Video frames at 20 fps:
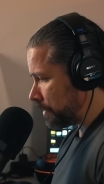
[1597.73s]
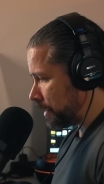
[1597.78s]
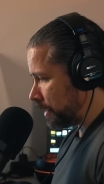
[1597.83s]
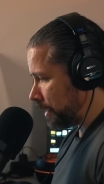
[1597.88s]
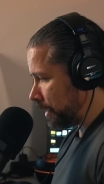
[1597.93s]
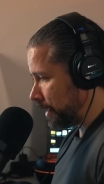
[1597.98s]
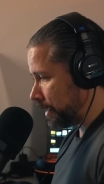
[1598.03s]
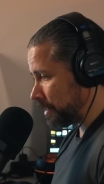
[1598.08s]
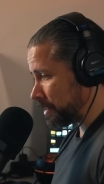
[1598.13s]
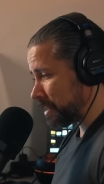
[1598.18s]

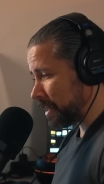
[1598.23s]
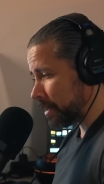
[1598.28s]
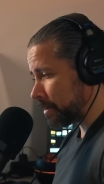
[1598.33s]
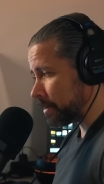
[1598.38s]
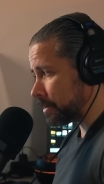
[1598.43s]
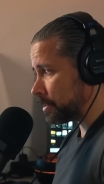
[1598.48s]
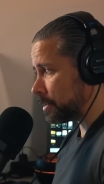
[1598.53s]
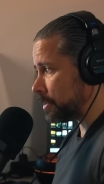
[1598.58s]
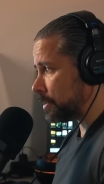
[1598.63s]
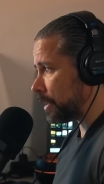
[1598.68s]
and
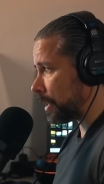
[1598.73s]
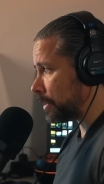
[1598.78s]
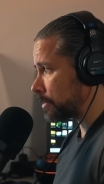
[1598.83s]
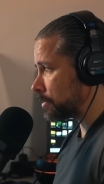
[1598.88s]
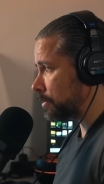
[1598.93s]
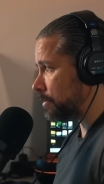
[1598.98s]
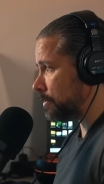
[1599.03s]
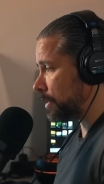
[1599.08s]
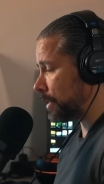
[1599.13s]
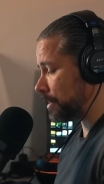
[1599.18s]
telling the
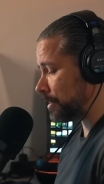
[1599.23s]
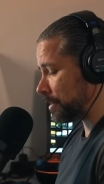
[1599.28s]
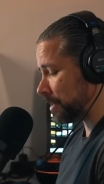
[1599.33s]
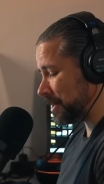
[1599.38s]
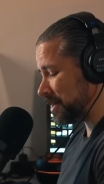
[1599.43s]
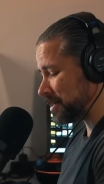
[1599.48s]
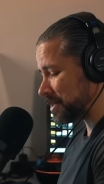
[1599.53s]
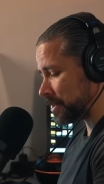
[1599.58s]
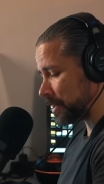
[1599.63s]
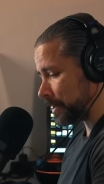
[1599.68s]
doctor that
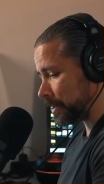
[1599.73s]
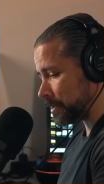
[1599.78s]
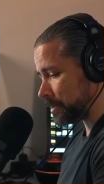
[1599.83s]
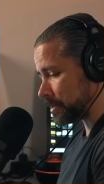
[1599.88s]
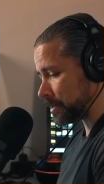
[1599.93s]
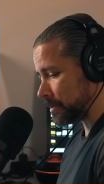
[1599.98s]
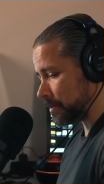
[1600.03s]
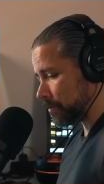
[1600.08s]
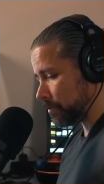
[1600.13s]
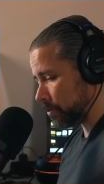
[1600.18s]
these
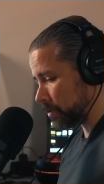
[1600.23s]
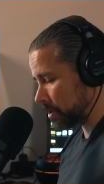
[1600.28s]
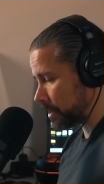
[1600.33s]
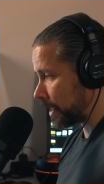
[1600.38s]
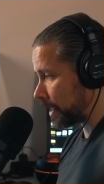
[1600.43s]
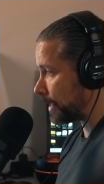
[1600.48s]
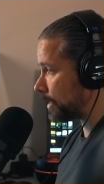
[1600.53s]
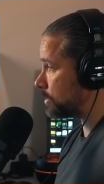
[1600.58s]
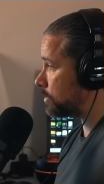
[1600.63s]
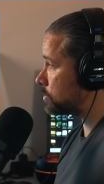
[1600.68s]
things were
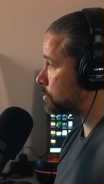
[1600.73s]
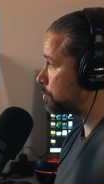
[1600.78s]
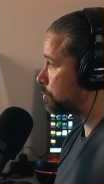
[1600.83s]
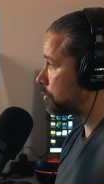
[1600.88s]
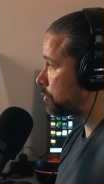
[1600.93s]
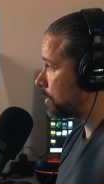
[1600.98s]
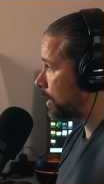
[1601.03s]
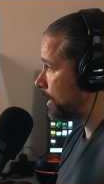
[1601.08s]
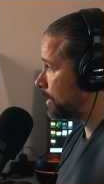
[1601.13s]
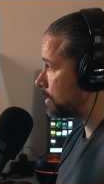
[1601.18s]
diagnosed
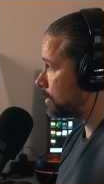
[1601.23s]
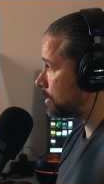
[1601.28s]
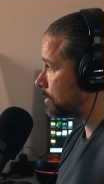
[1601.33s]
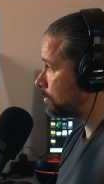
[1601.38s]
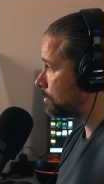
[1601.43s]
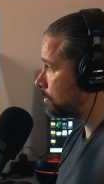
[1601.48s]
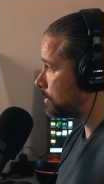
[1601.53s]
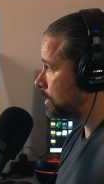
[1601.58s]
prior